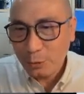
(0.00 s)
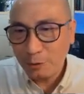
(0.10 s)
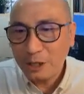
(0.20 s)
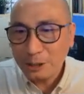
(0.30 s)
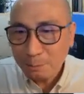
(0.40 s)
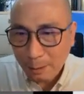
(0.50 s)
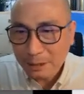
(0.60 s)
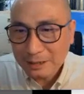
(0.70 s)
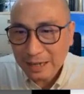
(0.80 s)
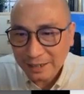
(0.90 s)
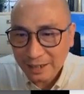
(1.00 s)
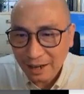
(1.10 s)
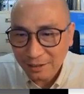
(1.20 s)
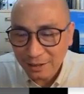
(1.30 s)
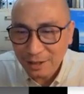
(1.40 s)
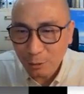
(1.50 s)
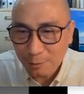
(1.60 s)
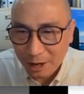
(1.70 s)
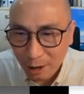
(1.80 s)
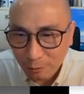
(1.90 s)
with this mapping technique, I think that
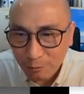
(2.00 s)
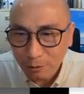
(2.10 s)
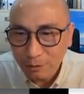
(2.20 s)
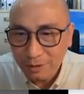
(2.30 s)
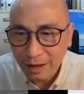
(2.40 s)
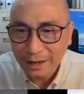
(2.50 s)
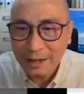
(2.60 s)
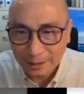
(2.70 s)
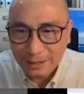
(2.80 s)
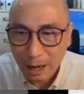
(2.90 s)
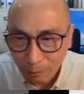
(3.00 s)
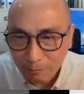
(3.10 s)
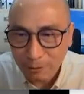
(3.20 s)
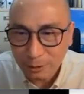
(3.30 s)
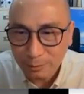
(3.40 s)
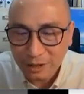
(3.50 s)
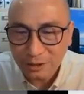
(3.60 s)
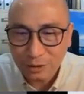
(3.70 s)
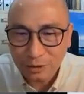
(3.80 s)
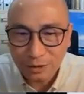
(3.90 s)
will be helpful. And it's helpful to
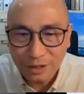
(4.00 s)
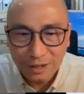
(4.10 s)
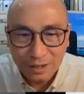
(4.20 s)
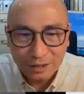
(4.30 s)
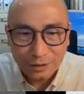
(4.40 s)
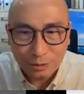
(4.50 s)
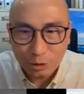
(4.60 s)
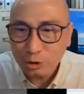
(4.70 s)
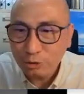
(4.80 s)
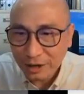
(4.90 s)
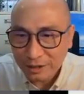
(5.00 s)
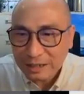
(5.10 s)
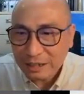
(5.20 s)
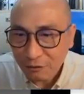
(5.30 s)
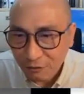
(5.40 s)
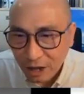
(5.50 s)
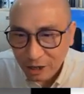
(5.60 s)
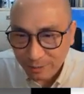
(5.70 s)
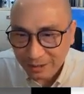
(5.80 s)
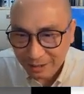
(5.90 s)
me to track the
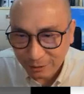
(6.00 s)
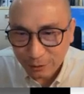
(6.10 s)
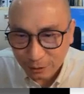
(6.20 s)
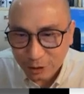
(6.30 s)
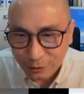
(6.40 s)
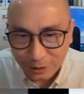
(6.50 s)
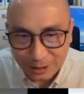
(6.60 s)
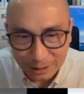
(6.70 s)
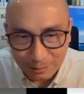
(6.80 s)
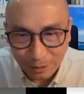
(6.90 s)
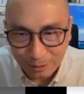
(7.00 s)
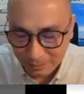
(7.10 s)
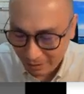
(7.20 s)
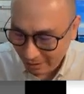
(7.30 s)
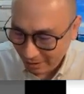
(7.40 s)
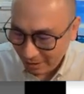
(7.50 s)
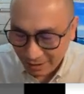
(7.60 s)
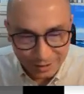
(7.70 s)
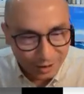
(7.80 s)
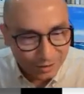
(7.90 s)
development in the future for Singapore.
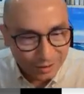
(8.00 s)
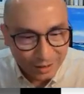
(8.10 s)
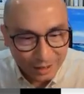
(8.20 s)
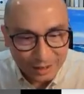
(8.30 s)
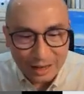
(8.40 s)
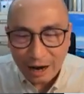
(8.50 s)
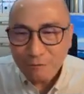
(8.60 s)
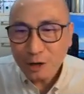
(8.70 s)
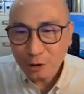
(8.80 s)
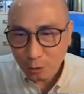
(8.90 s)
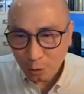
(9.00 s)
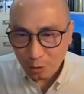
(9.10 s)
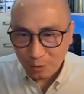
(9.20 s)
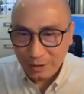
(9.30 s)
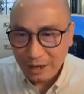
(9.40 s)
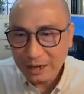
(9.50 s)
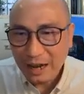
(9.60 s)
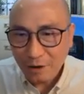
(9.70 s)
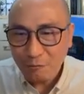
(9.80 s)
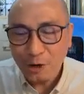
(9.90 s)
Now, in every
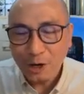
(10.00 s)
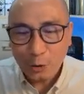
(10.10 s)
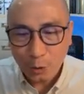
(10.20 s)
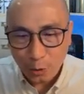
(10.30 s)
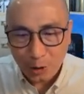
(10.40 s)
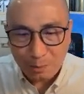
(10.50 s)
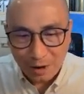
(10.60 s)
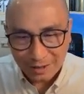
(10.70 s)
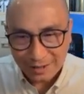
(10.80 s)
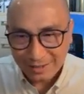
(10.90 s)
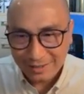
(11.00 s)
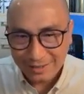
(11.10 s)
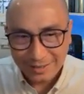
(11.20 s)
growing market,